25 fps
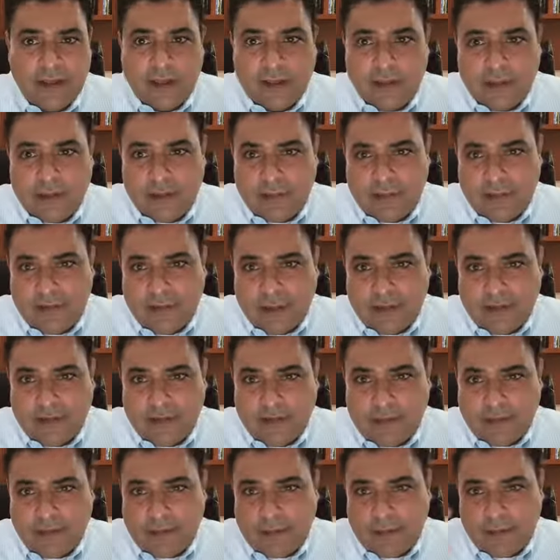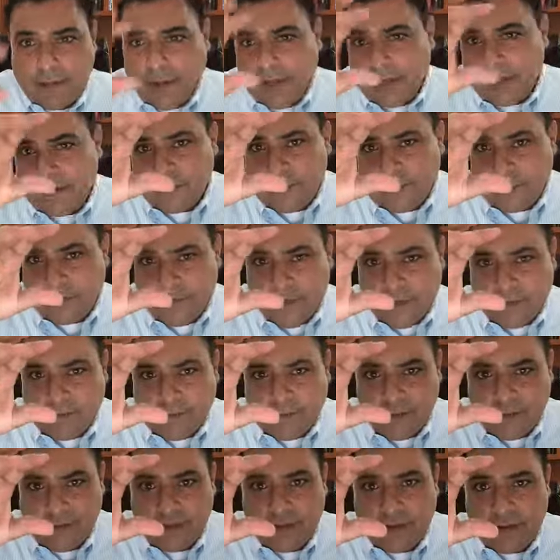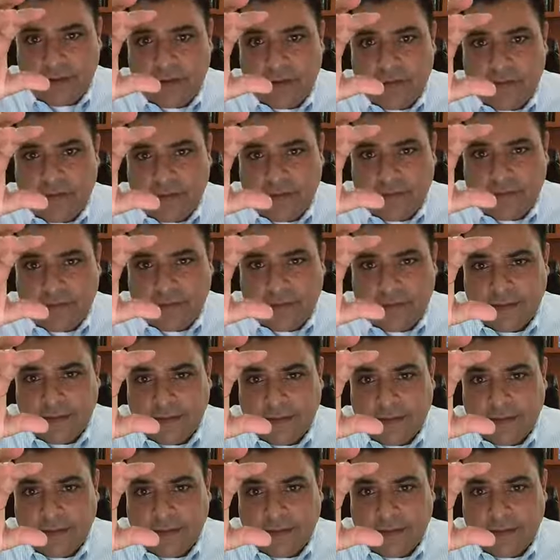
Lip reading: They basically bind to whatever is